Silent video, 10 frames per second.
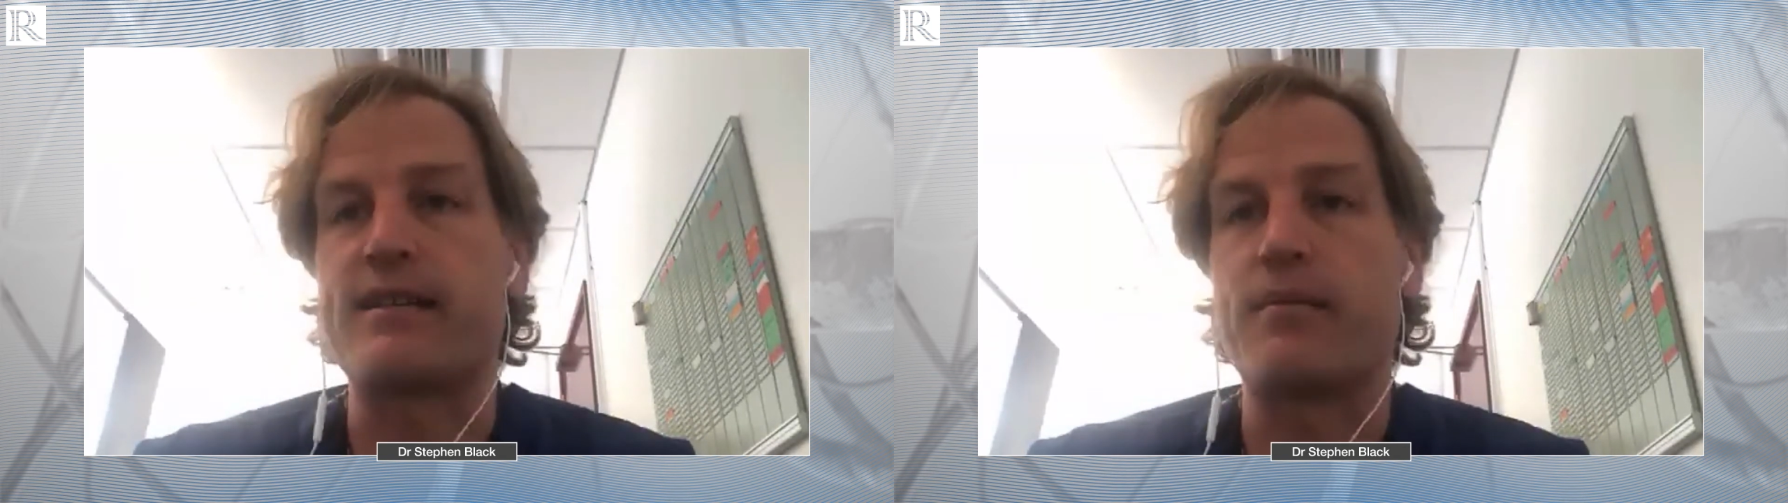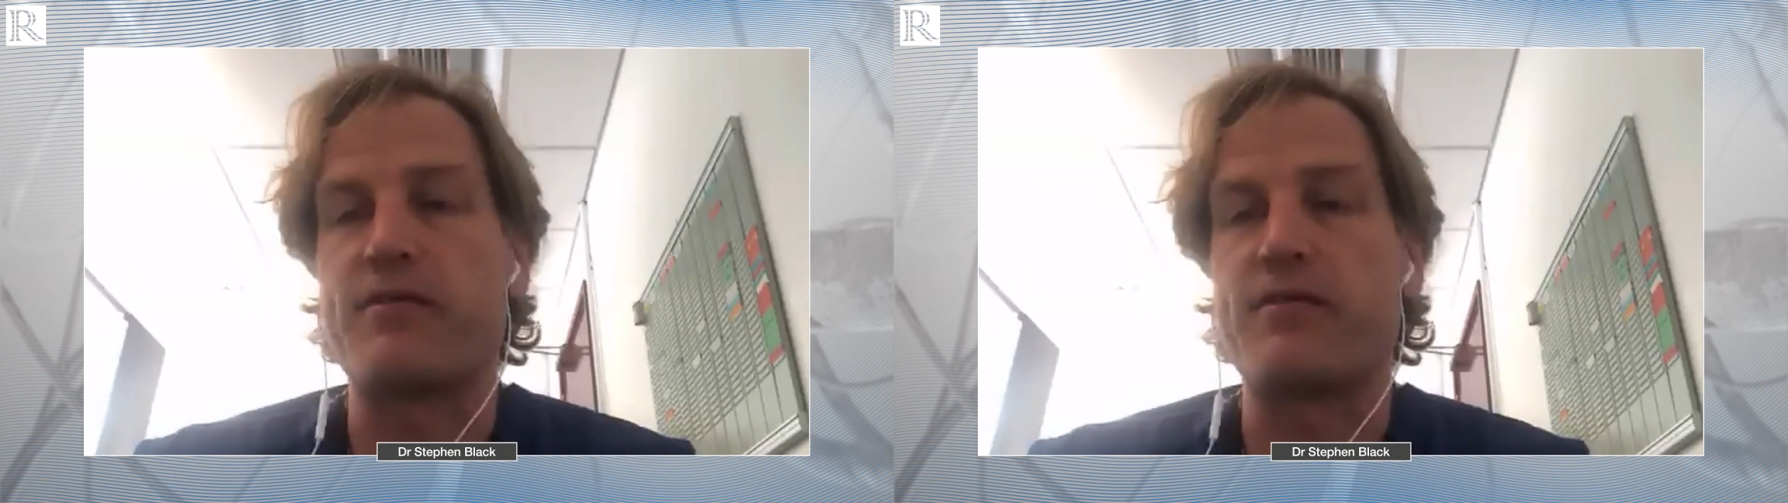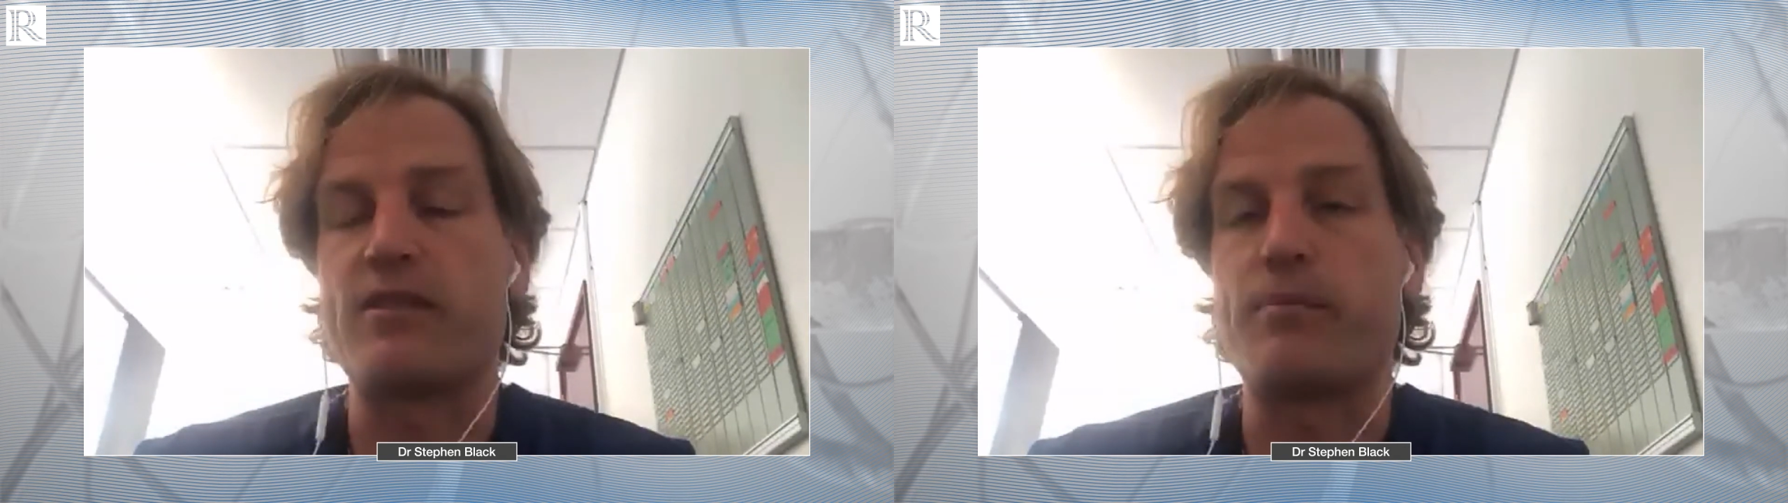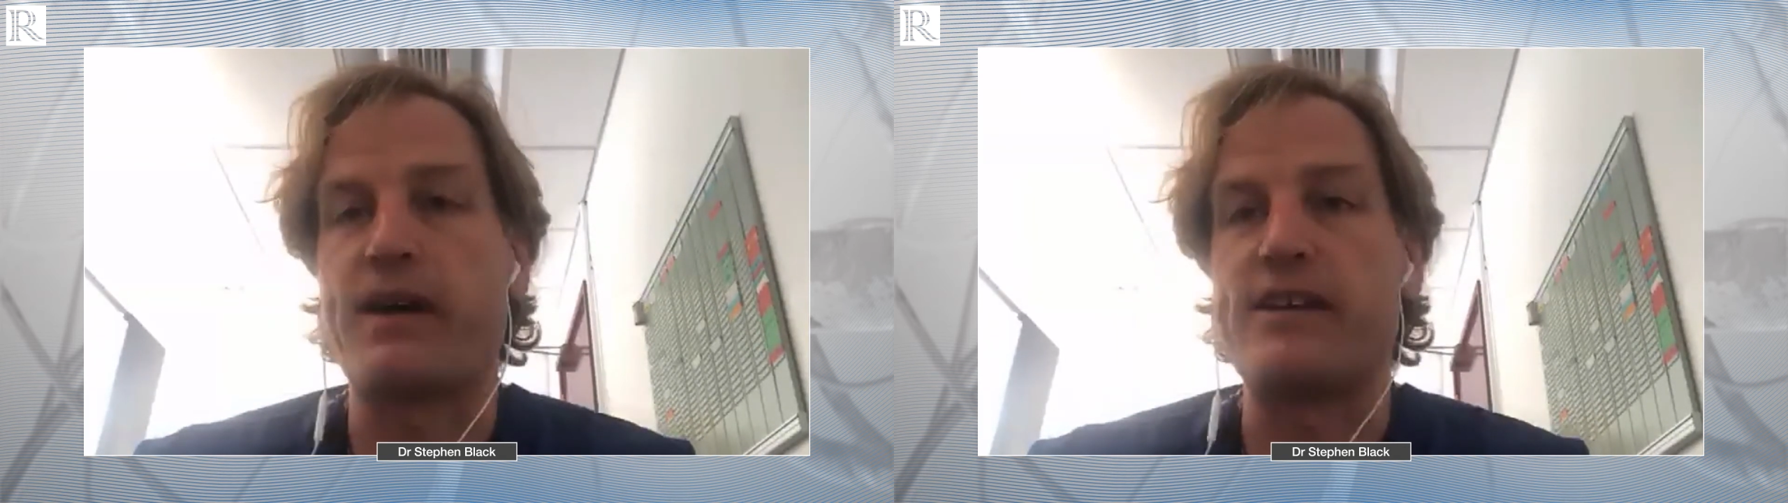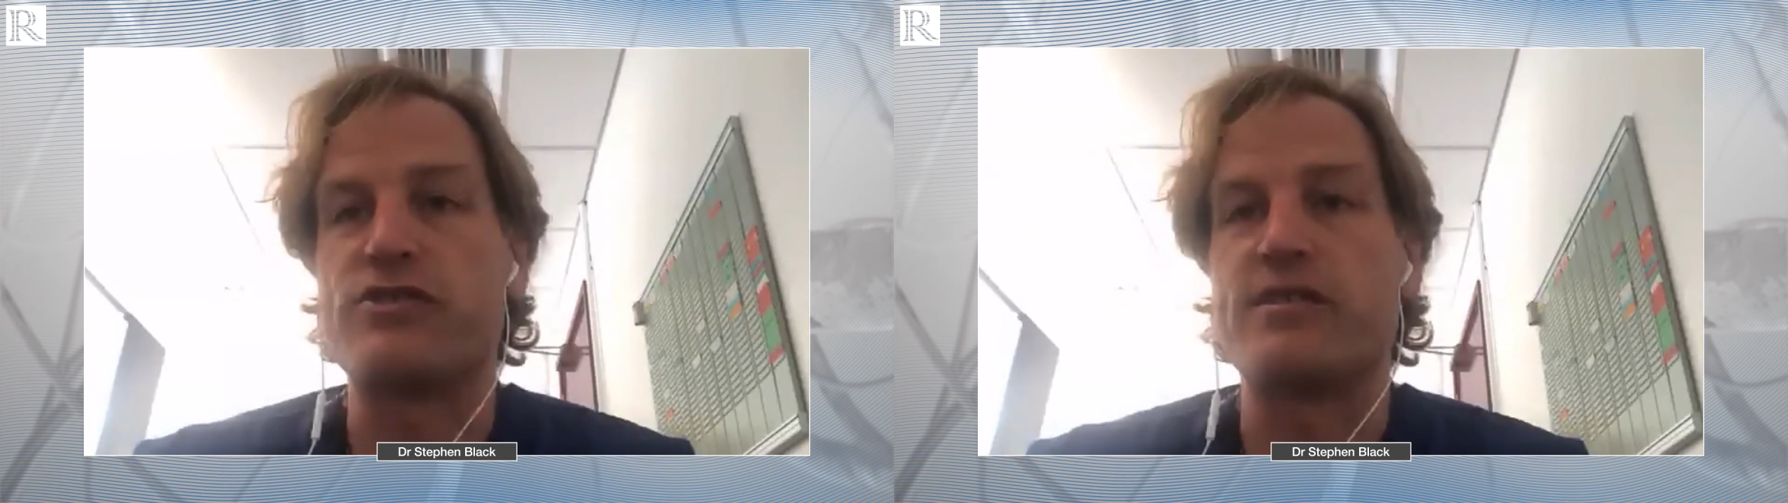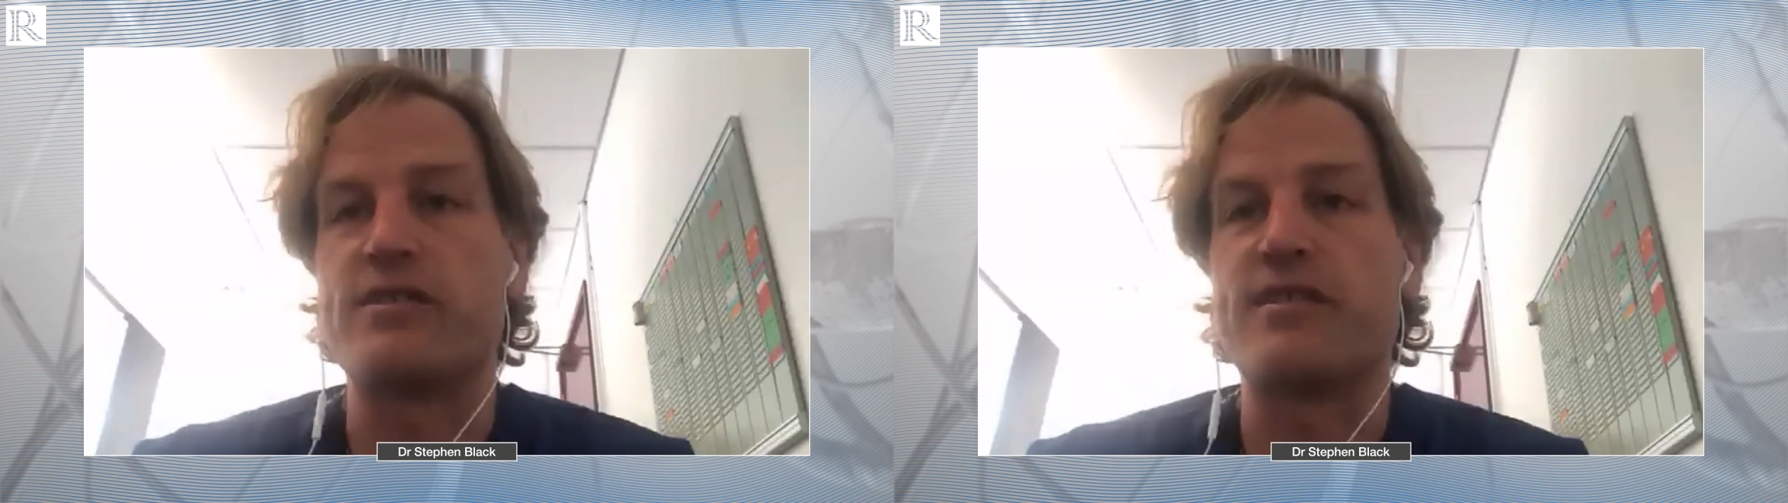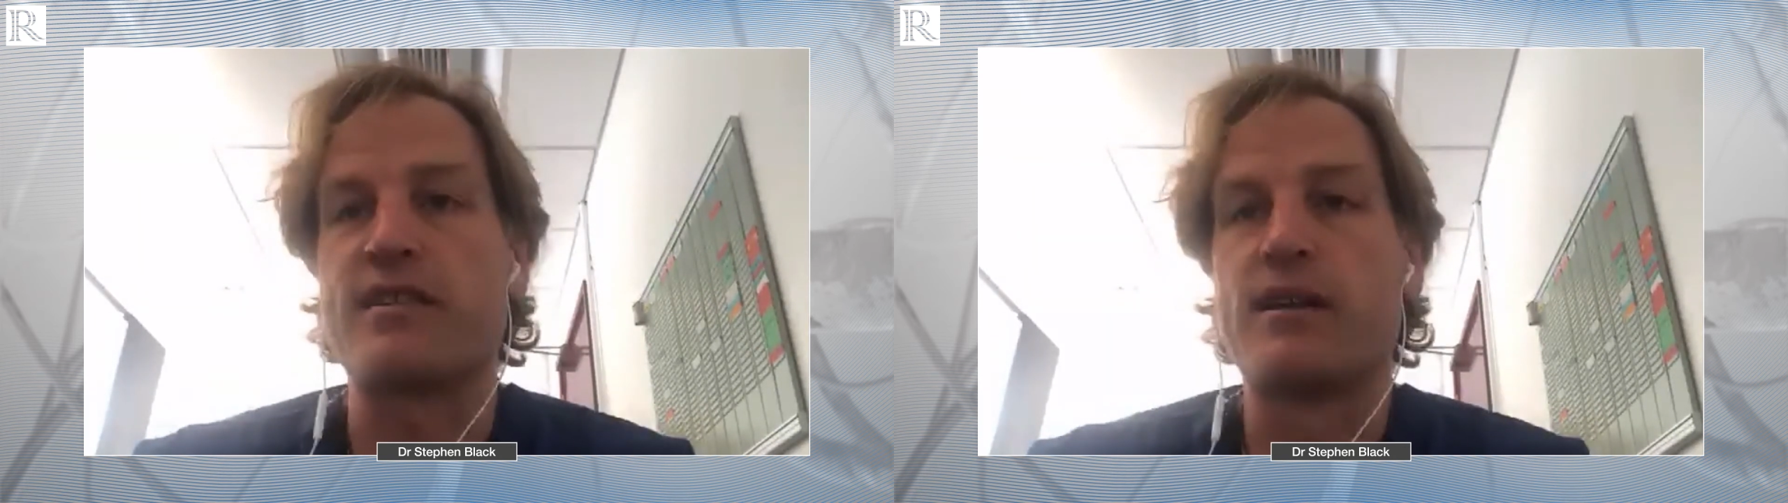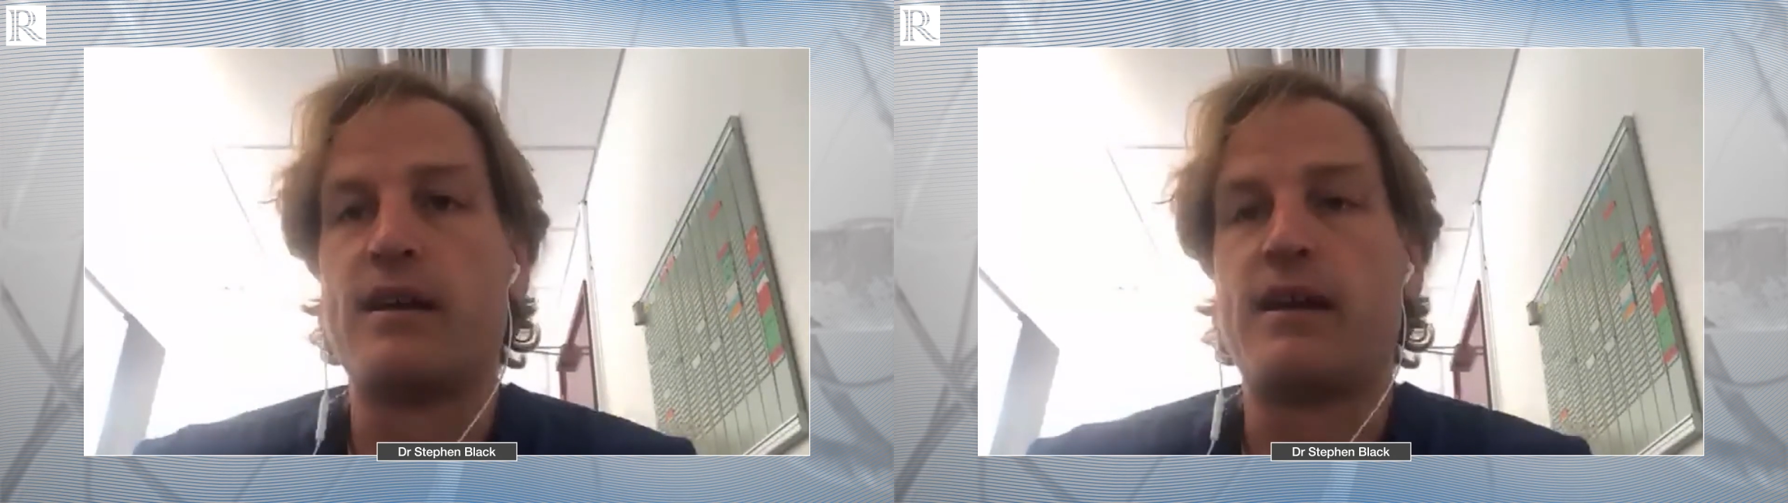and clinical outcomes for the
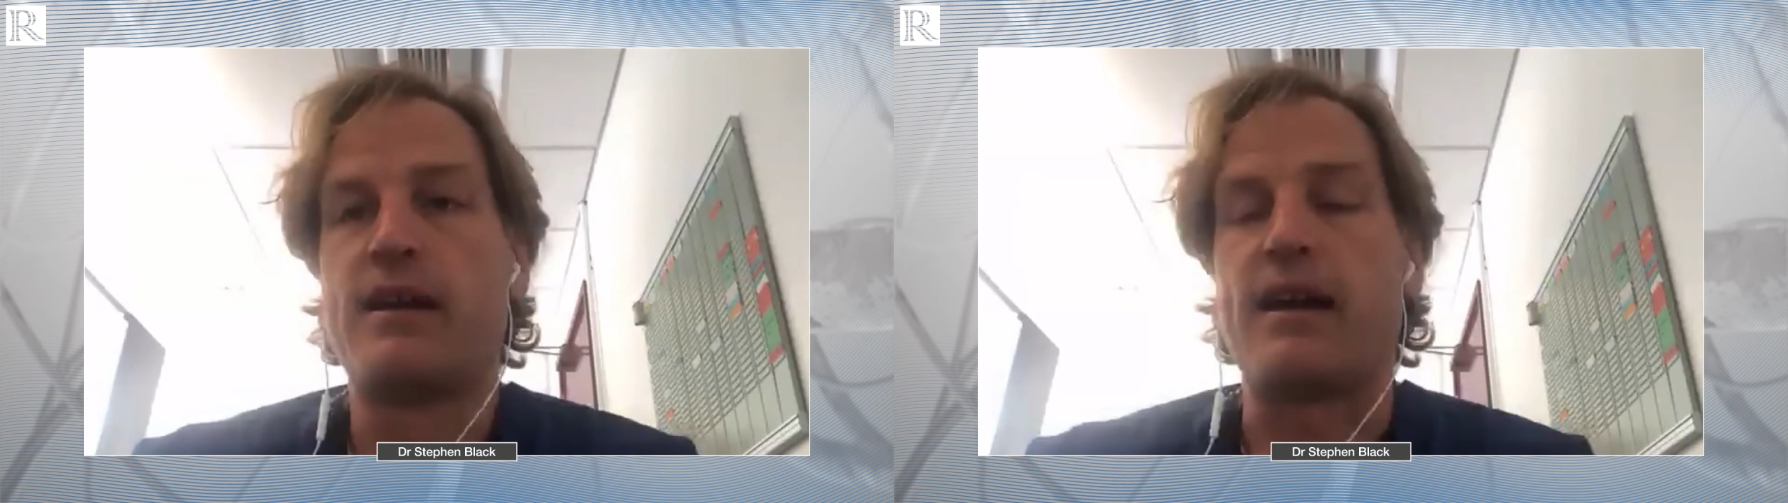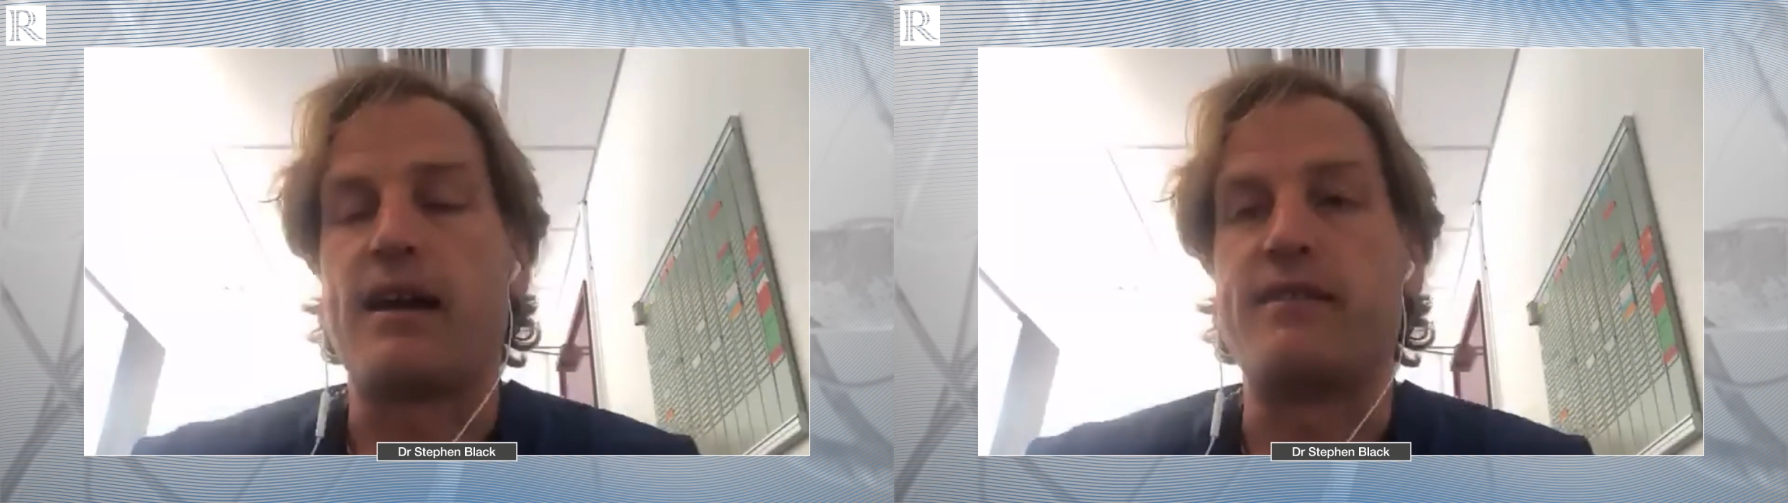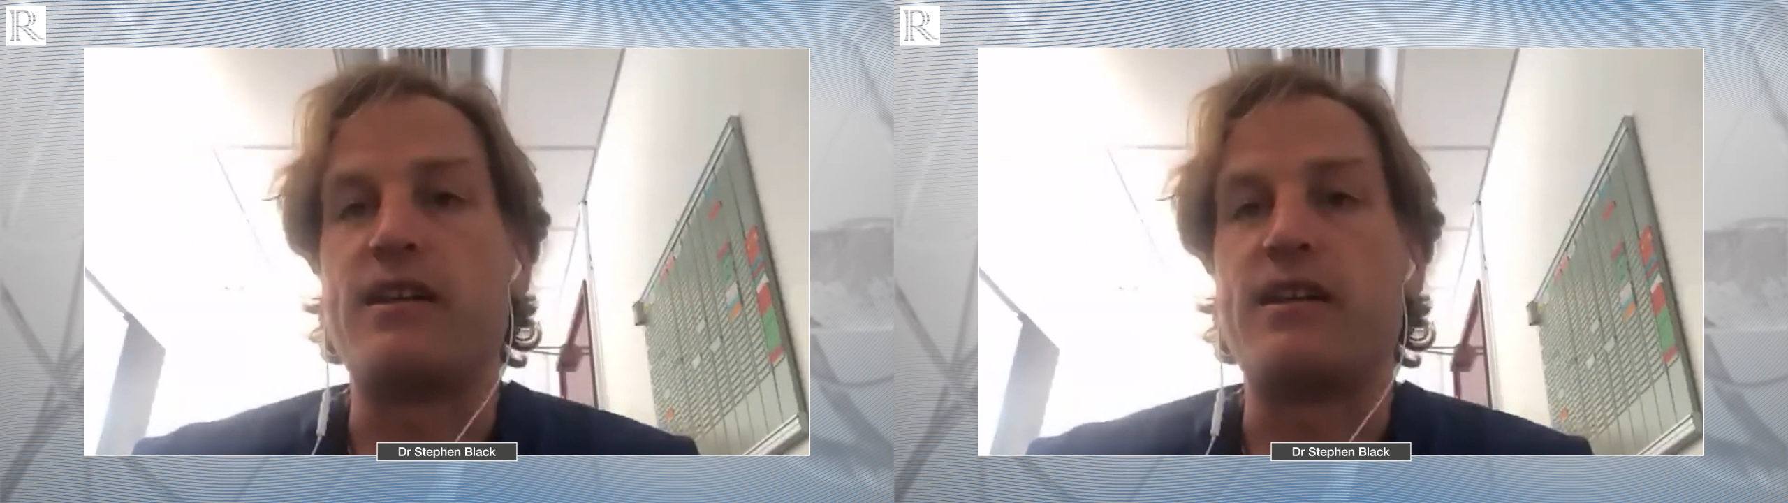patients.